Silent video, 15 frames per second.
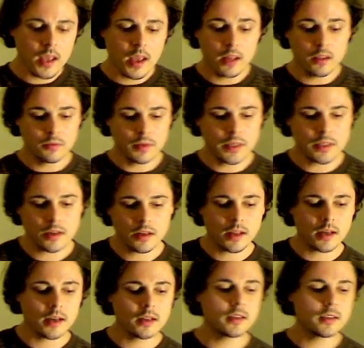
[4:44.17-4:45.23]
And the reason a
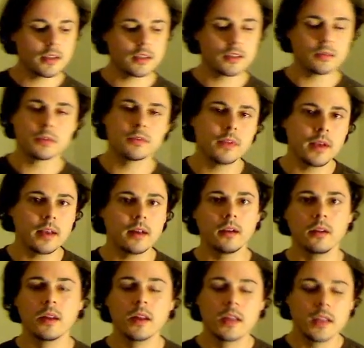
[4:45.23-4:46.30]
lot of these systems
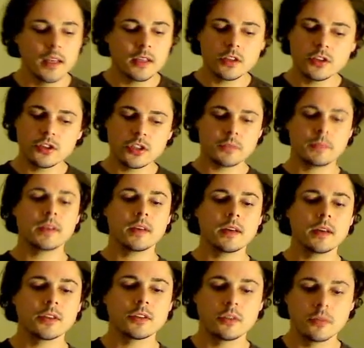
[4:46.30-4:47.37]
fail isn't just
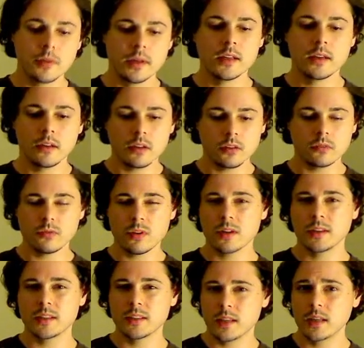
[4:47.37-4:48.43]
because greed and all the
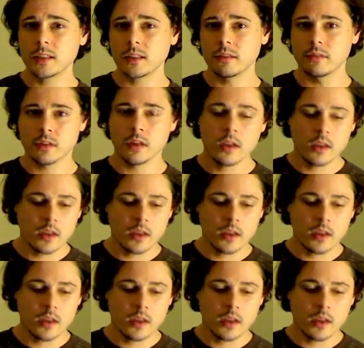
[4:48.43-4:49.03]
wrong incentives